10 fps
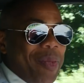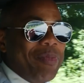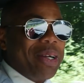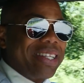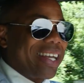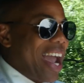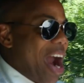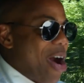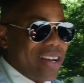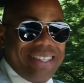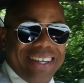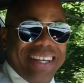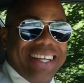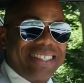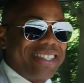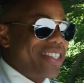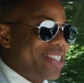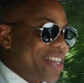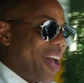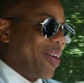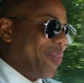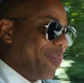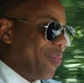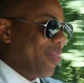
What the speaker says: But the character is the same.